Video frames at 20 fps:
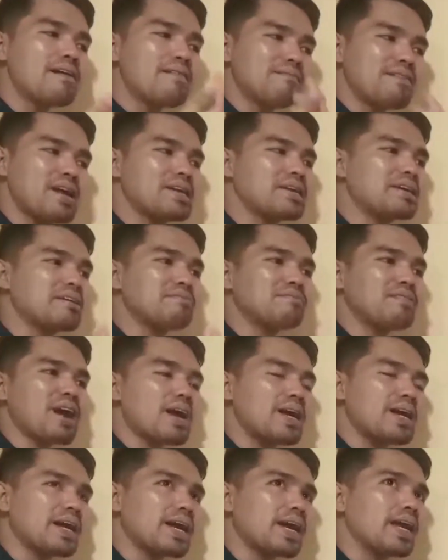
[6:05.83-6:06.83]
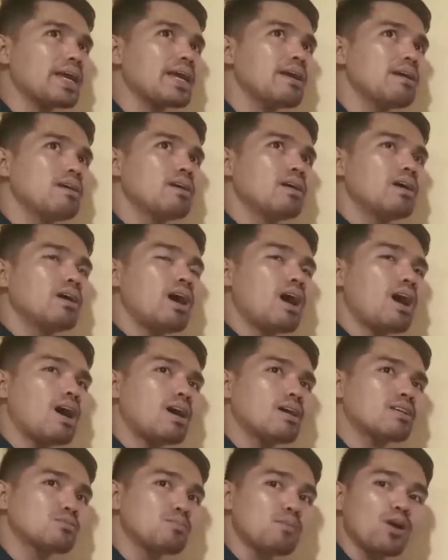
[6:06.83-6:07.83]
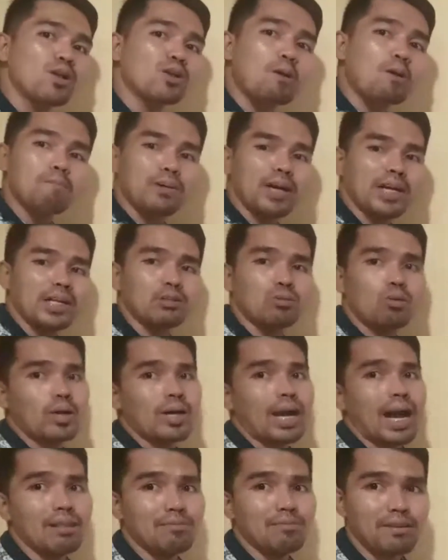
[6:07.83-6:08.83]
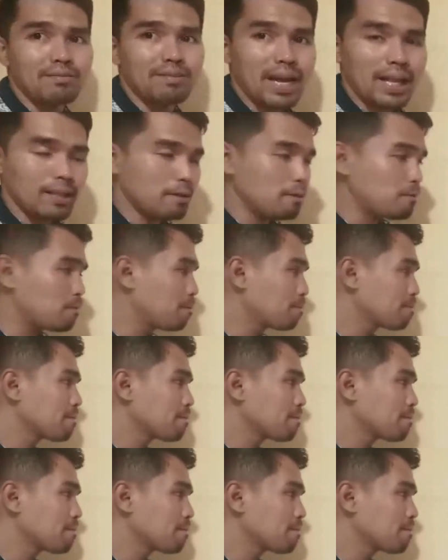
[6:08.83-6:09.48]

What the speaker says: very, very small compared to our alpha value.